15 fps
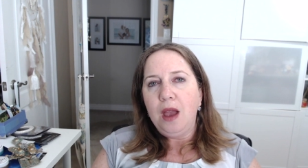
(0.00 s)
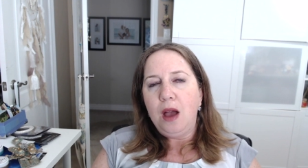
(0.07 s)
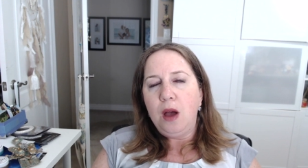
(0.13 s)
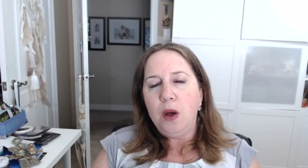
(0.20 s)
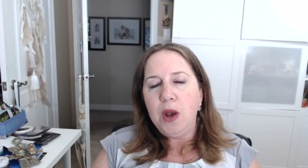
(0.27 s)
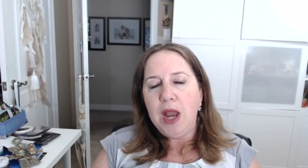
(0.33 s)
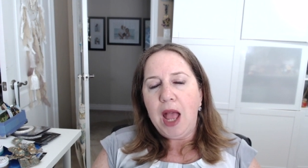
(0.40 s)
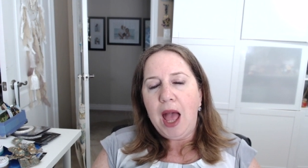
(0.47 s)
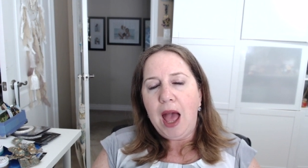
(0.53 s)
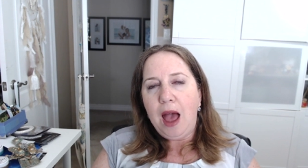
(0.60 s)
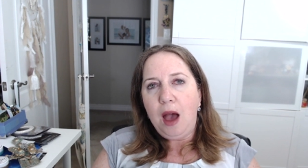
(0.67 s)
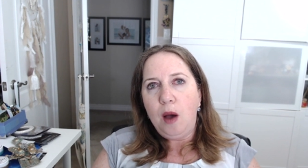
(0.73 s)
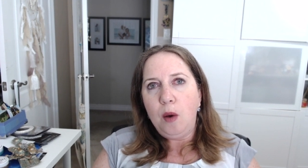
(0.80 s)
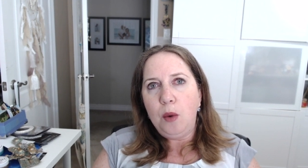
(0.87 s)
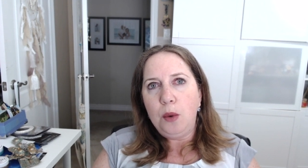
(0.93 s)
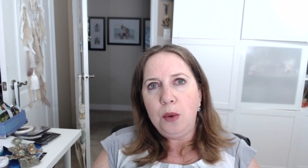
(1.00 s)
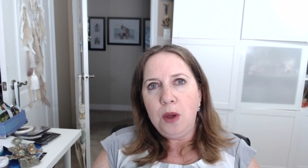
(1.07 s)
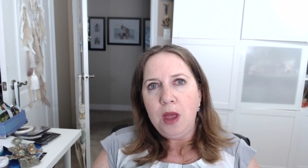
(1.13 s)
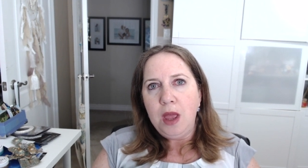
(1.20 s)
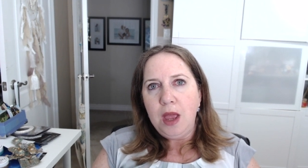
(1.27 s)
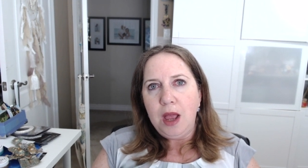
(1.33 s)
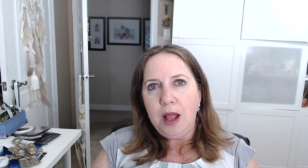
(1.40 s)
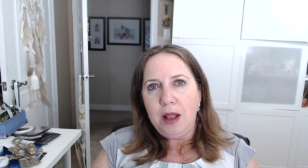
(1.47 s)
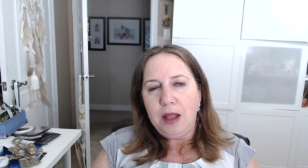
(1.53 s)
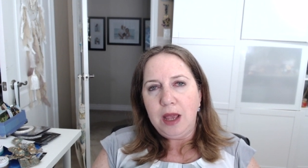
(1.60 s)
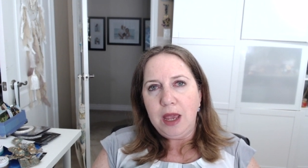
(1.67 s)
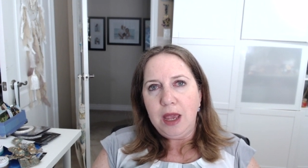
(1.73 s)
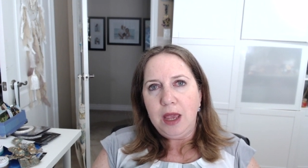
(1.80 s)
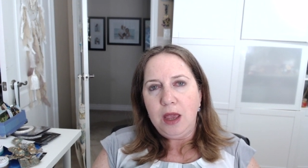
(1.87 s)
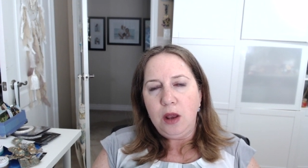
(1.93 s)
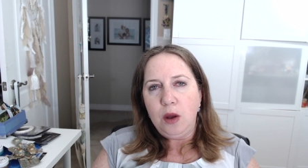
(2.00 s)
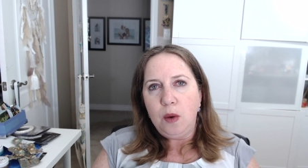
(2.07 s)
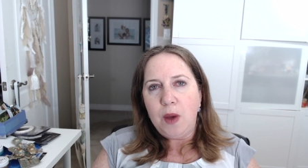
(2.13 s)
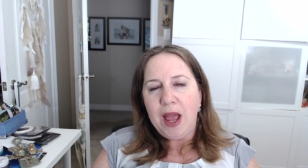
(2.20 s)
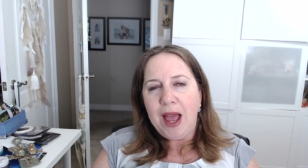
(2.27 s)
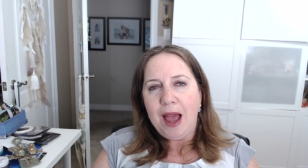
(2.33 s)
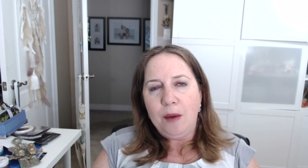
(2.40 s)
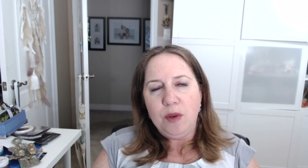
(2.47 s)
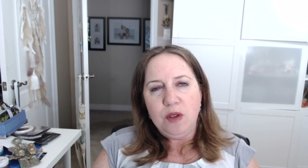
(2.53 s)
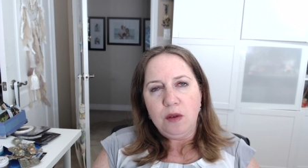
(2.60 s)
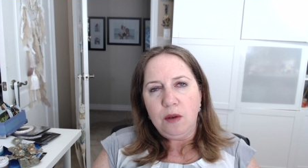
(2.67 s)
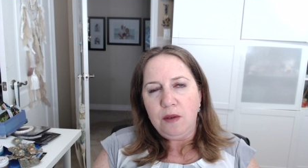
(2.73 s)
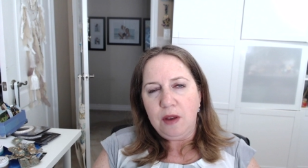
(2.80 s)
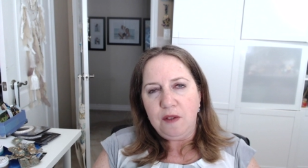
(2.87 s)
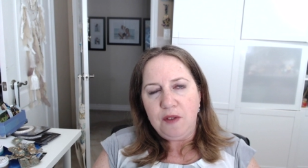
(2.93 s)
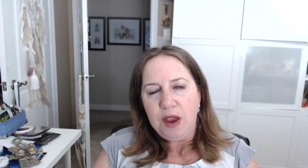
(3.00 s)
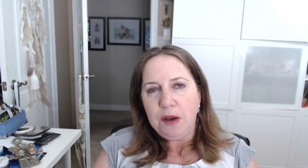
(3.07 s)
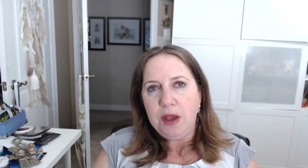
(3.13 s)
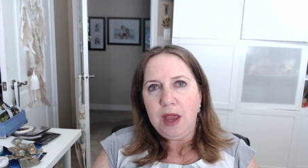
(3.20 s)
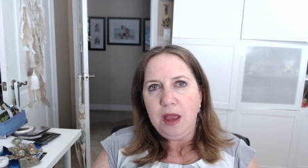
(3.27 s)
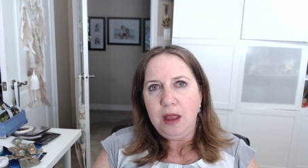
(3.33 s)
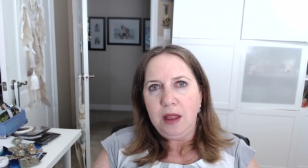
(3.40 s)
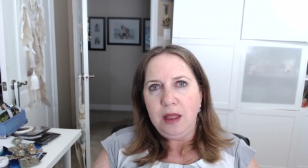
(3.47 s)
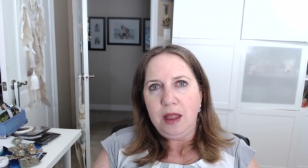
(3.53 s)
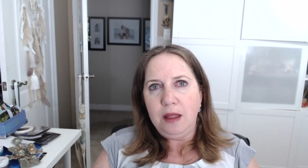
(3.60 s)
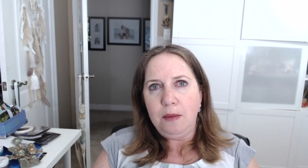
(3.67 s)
on how like you know I was in a very